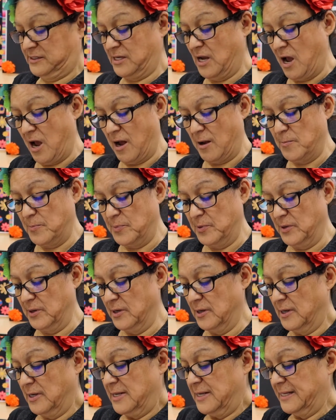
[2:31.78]
top,
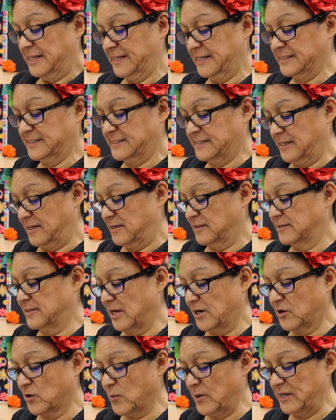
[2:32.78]
is a
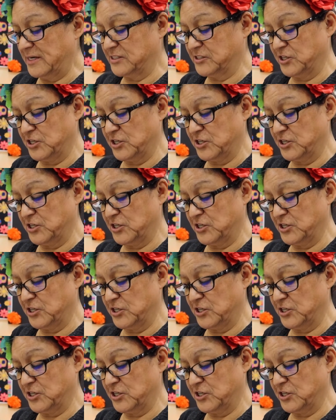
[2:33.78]
decorated